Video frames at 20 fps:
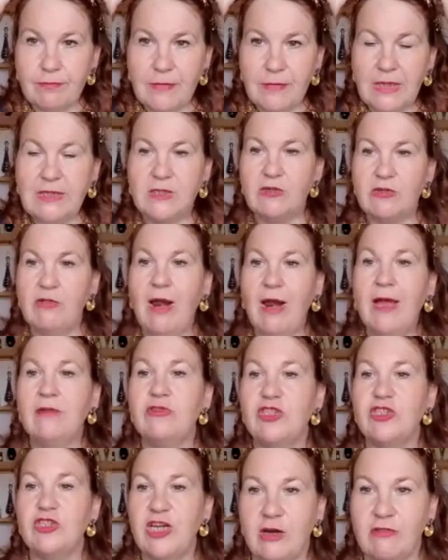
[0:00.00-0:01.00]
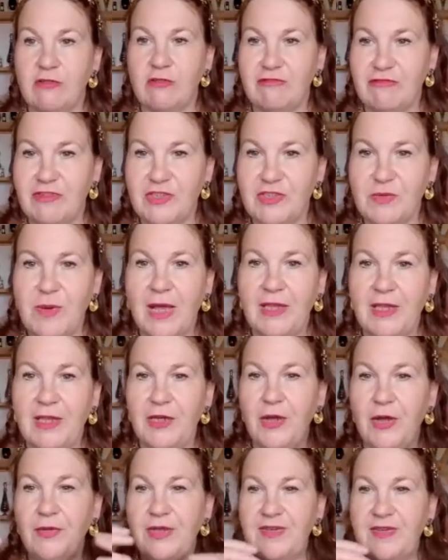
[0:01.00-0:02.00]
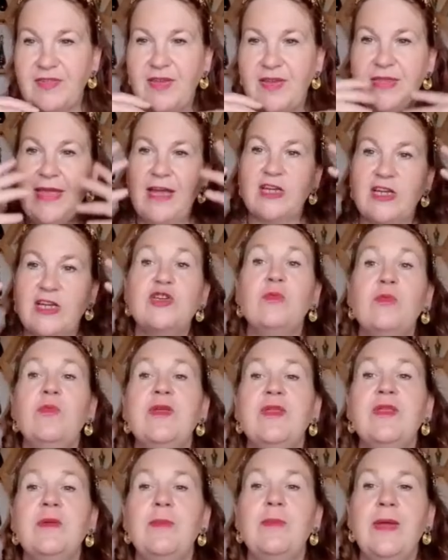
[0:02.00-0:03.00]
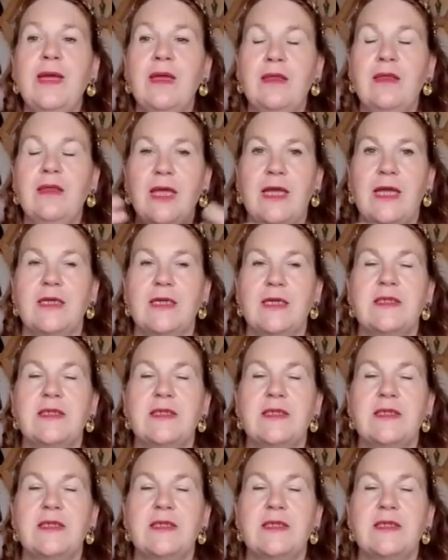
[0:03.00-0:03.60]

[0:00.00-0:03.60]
is crown chakra as well, you know, this connection with the bigger thing.